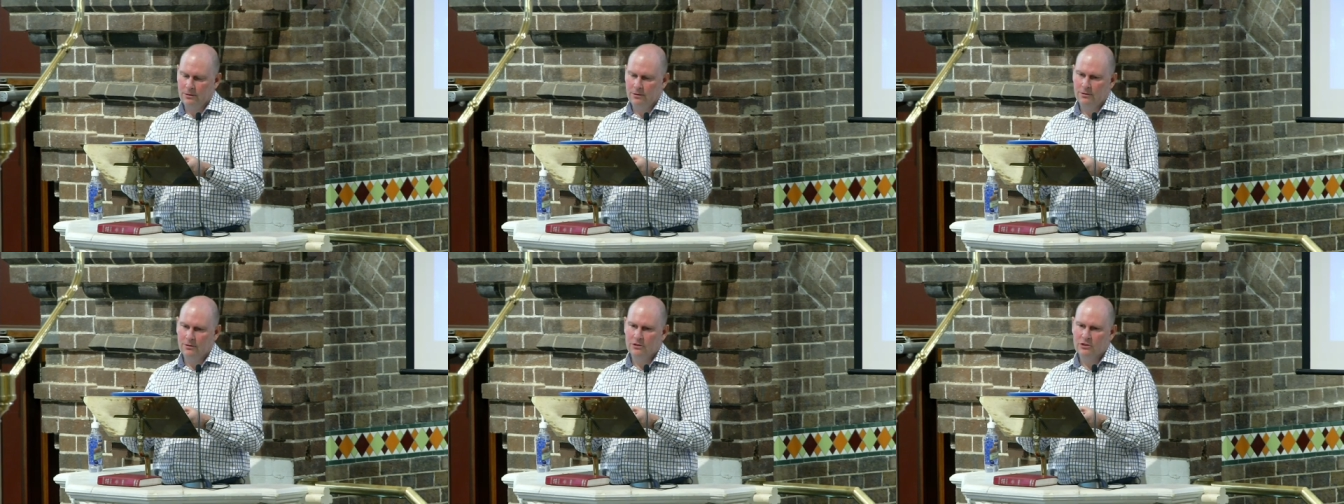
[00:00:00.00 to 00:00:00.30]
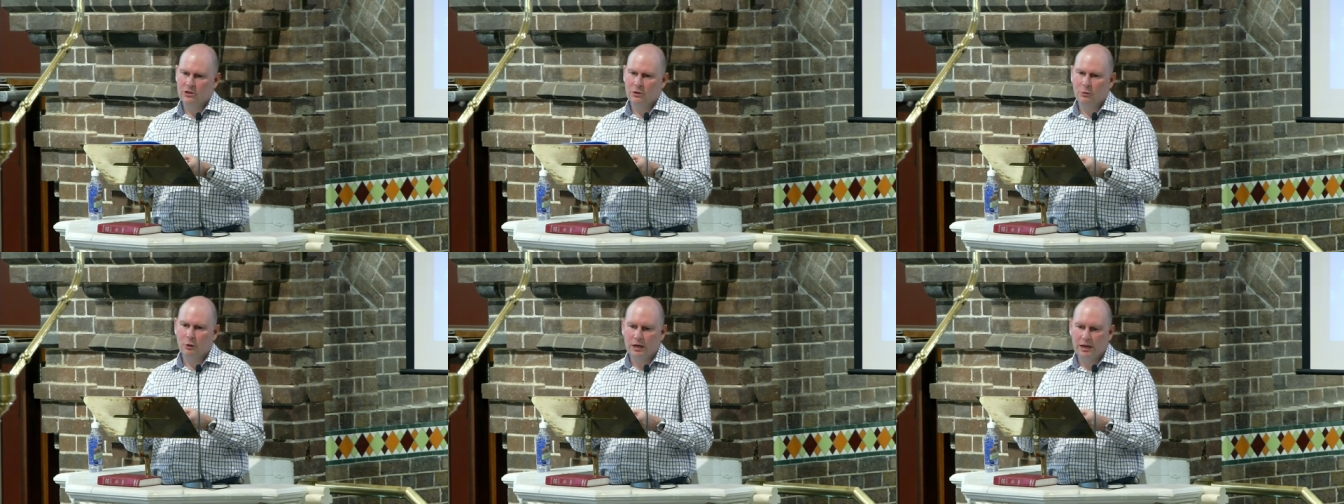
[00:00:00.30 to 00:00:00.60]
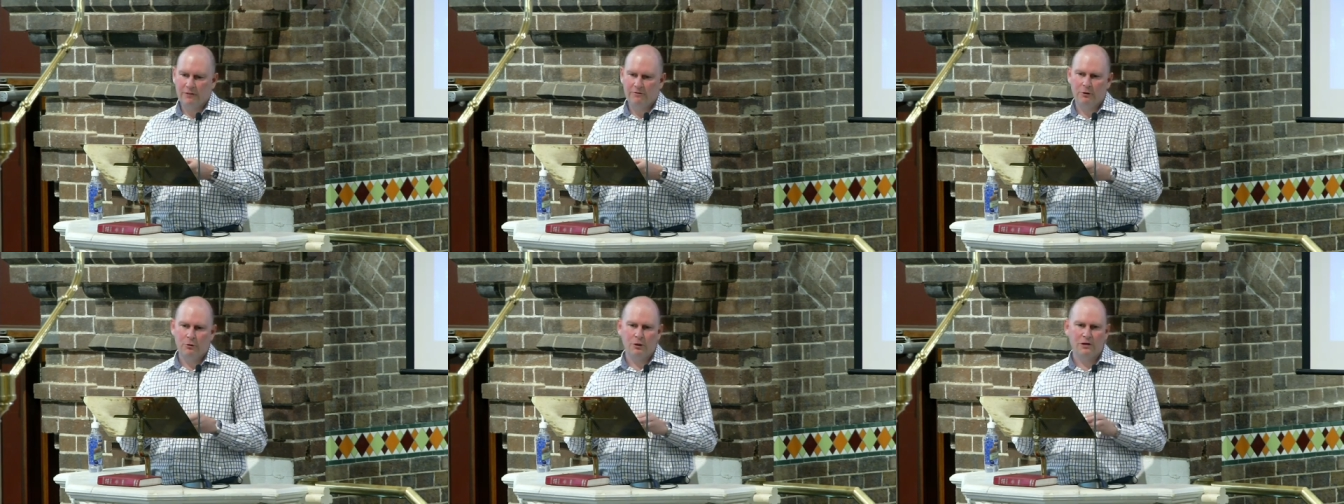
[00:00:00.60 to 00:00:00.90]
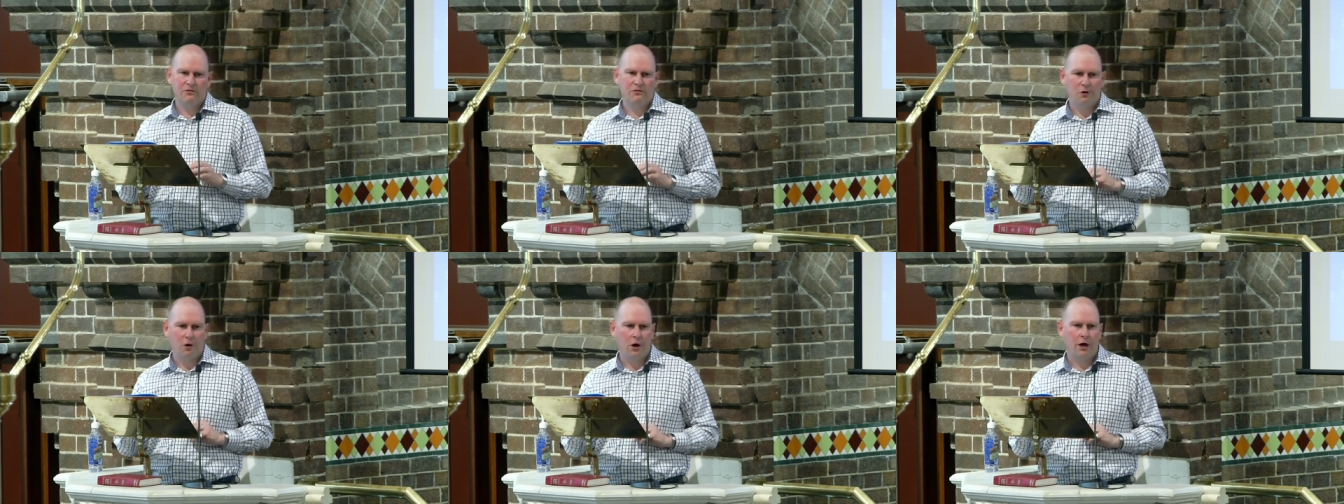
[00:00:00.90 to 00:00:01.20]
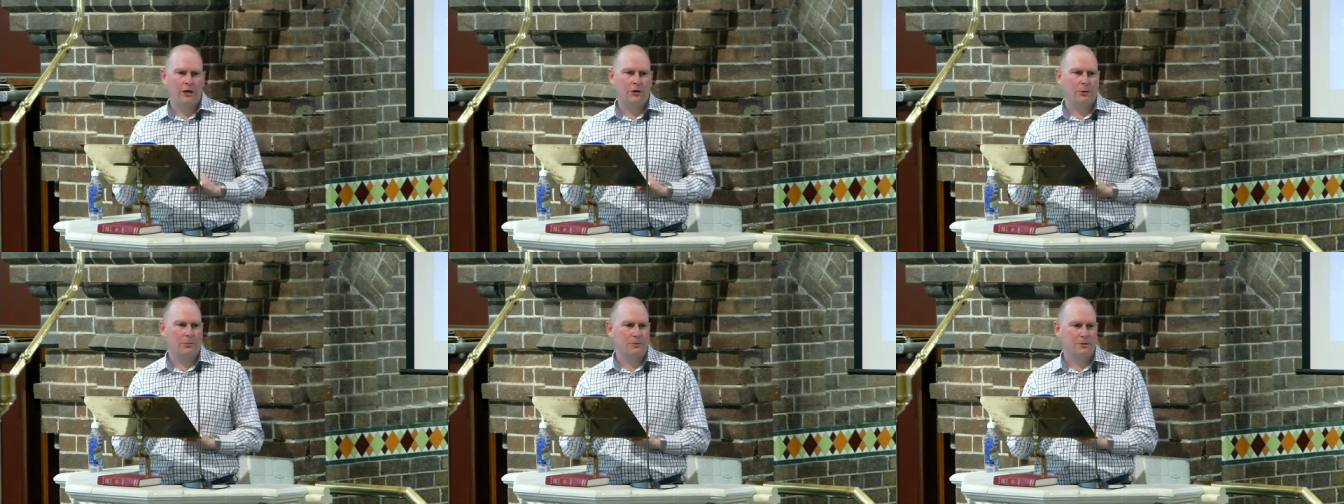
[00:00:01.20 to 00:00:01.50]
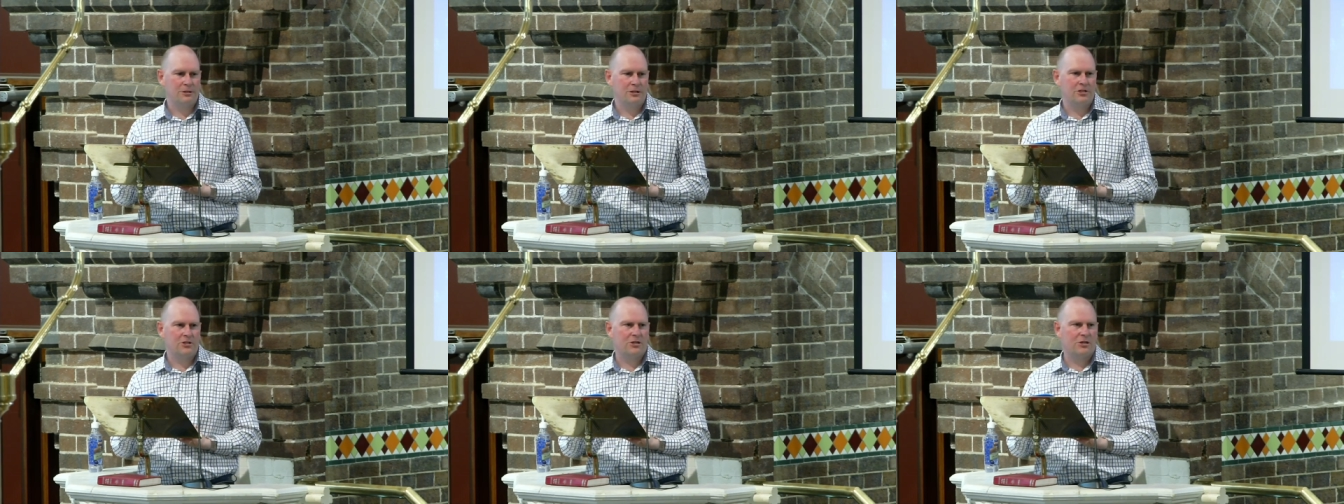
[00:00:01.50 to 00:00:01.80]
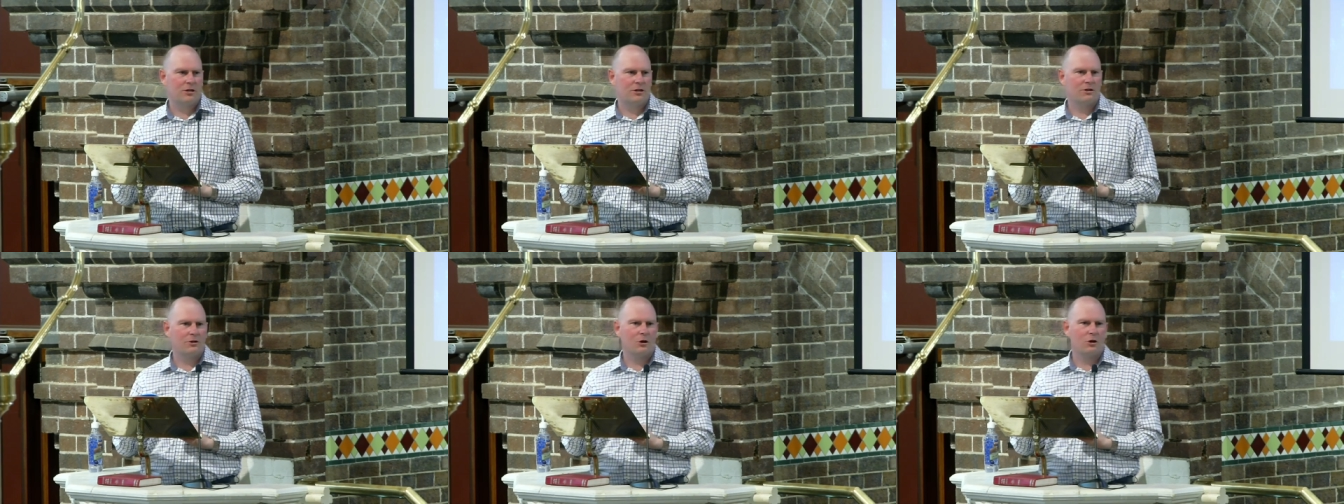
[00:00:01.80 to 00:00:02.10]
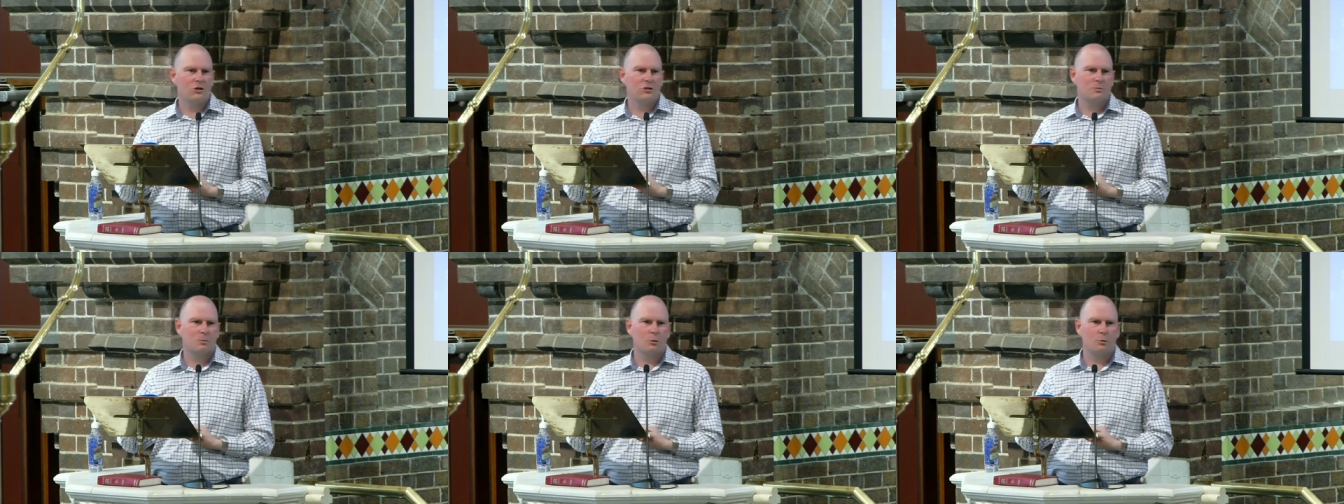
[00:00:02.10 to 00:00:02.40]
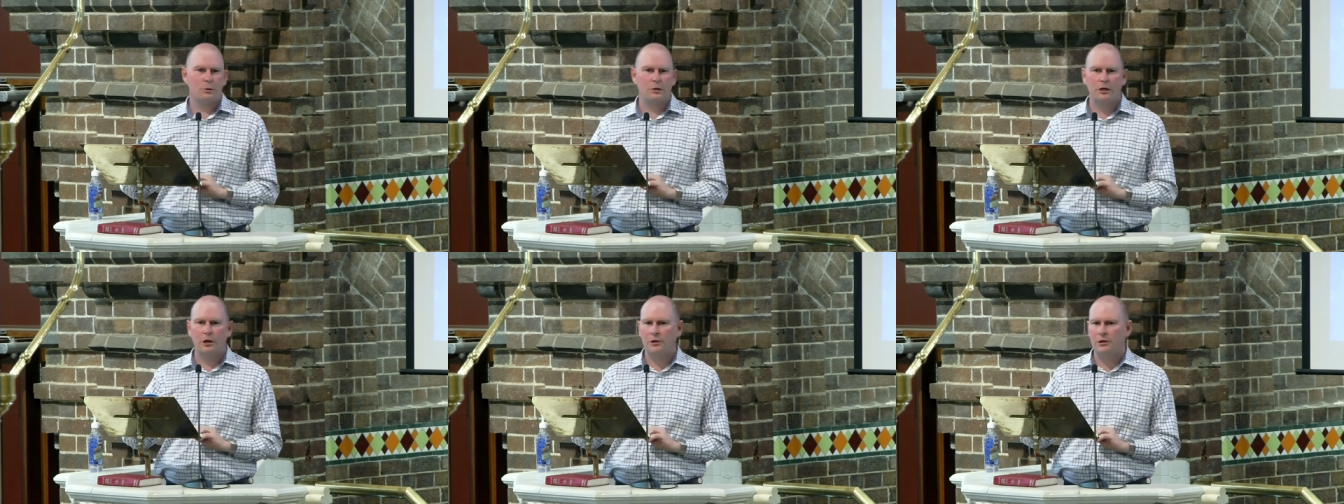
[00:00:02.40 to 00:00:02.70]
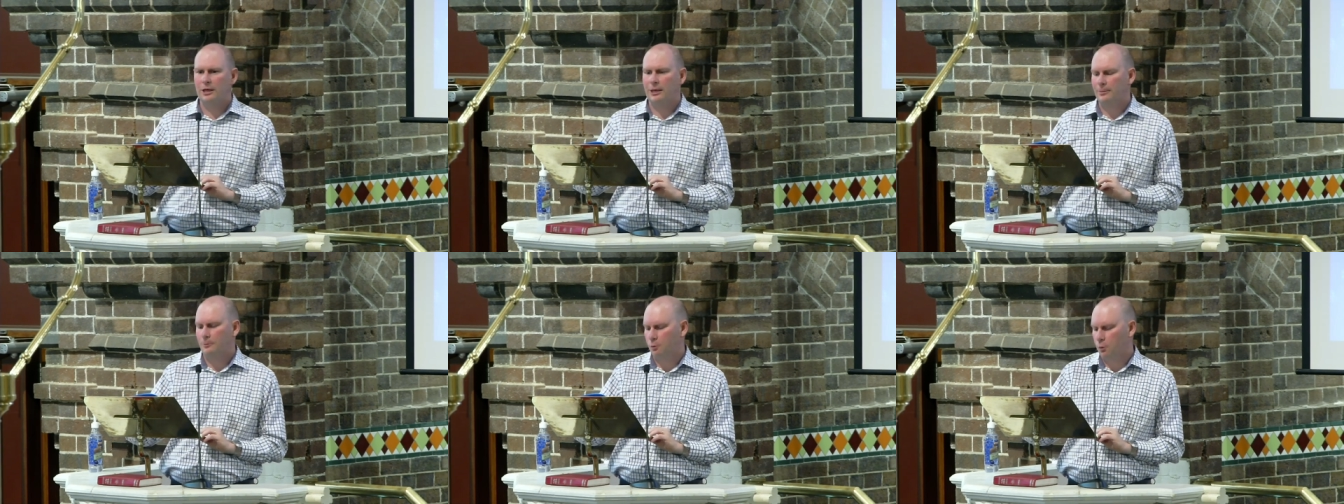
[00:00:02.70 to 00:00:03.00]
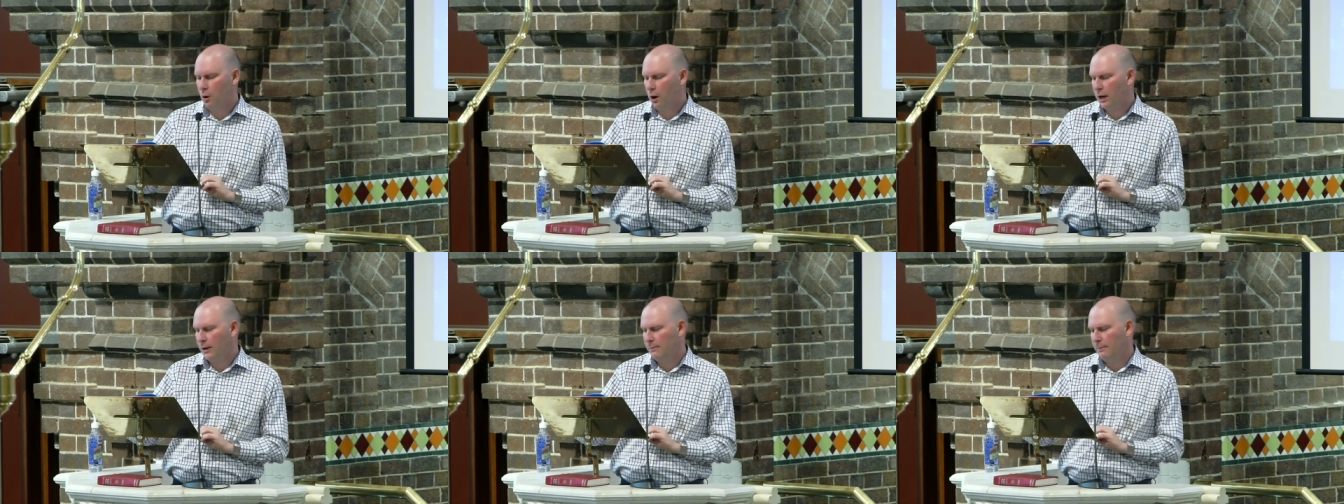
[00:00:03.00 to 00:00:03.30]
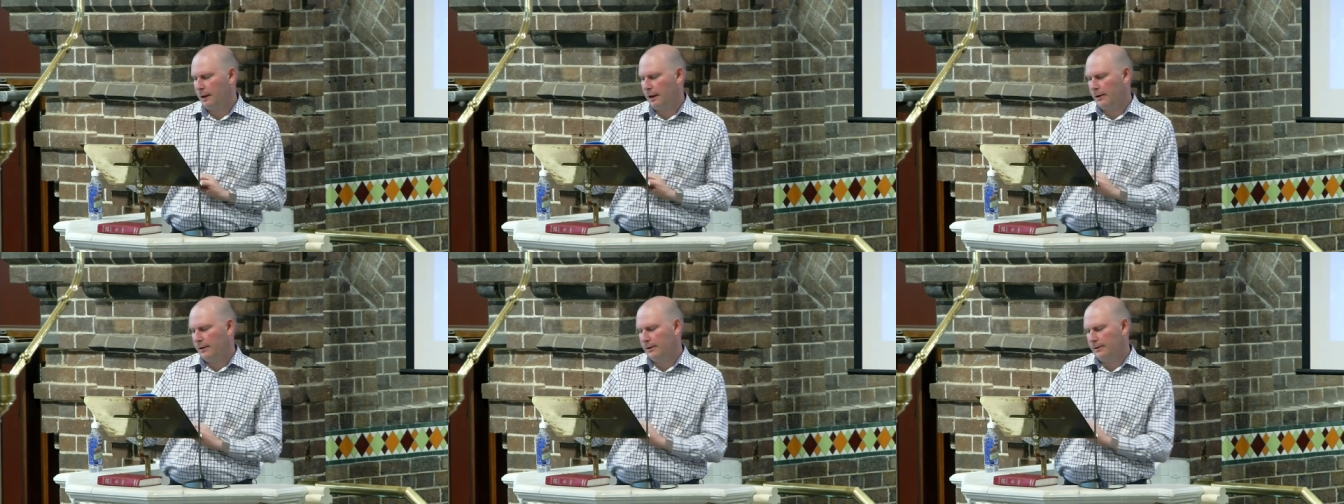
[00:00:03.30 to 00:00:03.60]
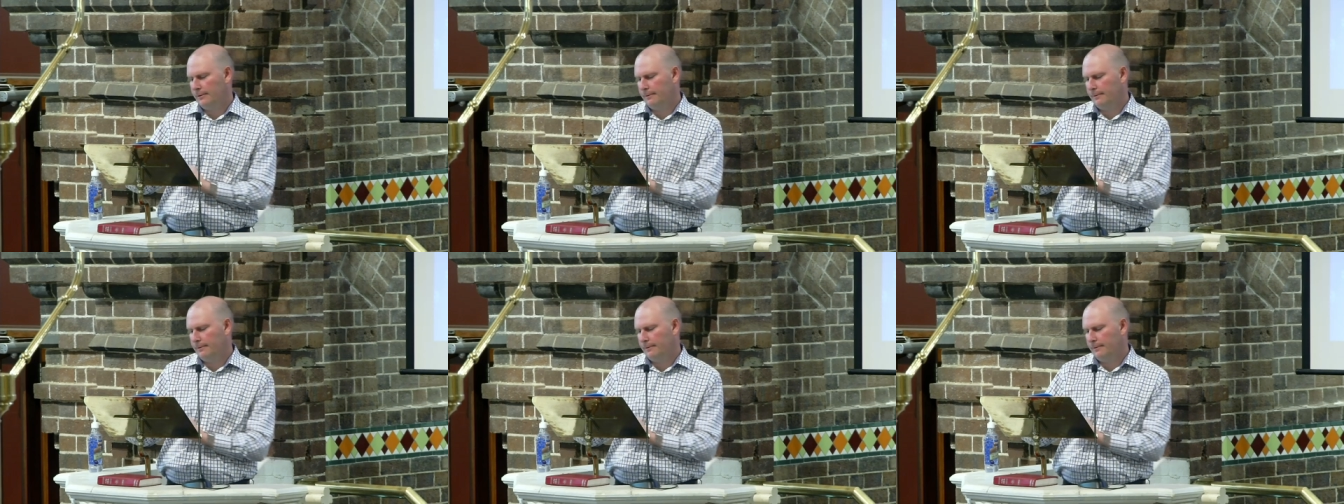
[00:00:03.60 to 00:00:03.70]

So, whenever we find opposition to the gospel, we don't keep quiet about it,